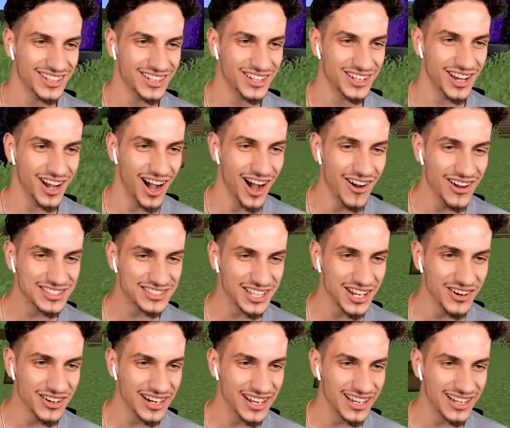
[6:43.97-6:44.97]
oh, it's
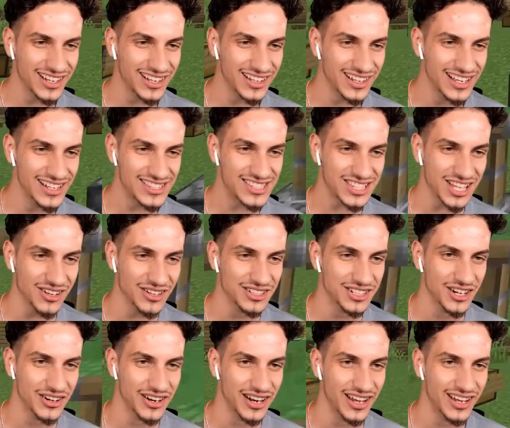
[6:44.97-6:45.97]
doing it. It's slowly
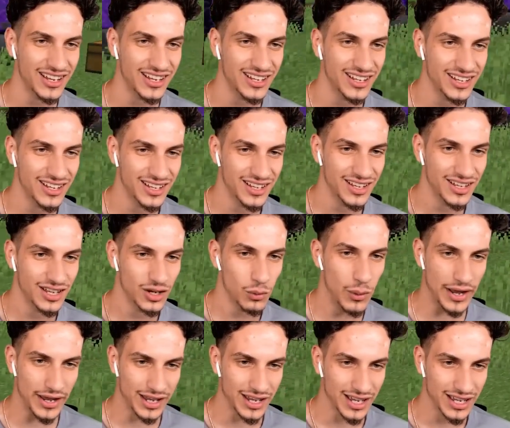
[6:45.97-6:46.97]
doing it.
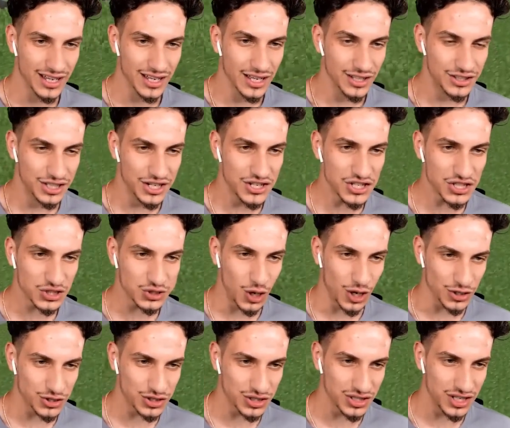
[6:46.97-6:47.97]
Wait, did it just
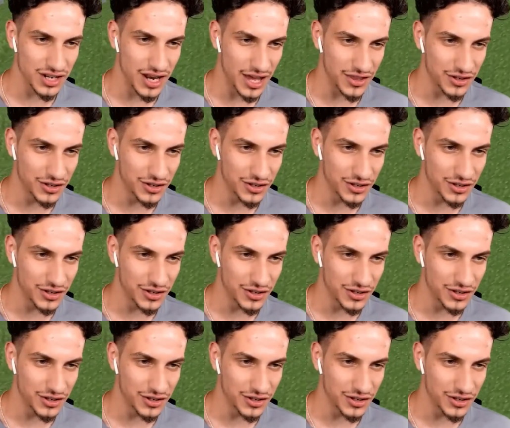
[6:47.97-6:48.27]
launch to the nether?